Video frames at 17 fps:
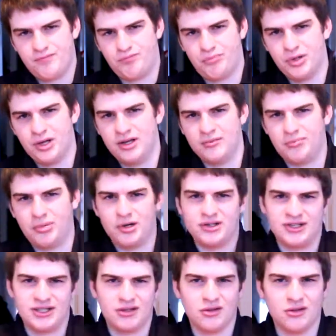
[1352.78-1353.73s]

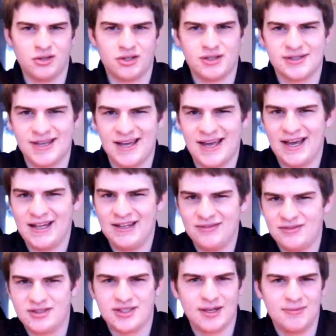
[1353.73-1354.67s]
particular because I
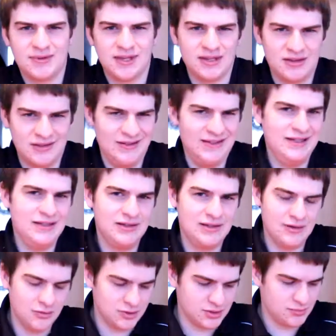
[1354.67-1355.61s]
had something to eat
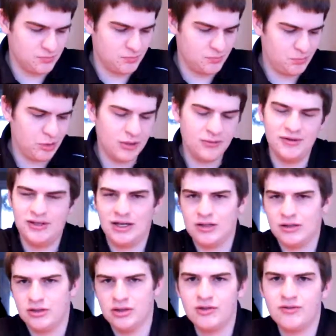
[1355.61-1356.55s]
that was probably
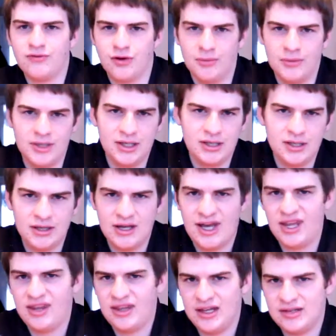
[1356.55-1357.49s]
not good for me
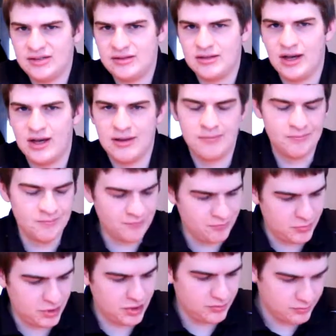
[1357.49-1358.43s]
at that time.
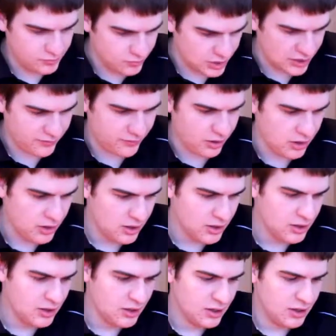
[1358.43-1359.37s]
But whatever.
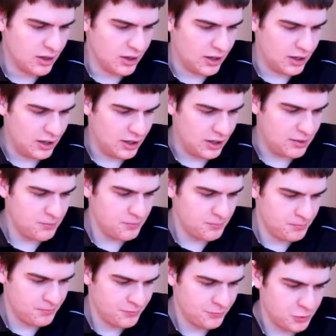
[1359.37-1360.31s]

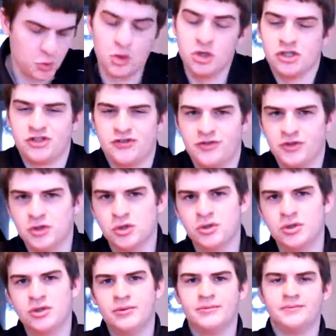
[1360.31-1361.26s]
Worst
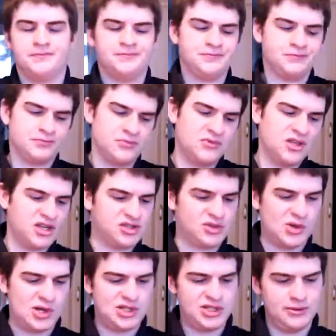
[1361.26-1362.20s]
food? Next
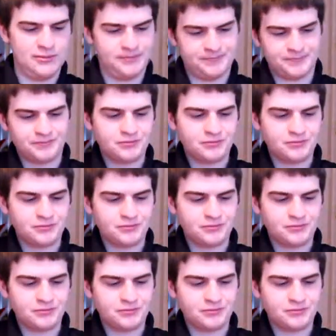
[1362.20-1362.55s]
question.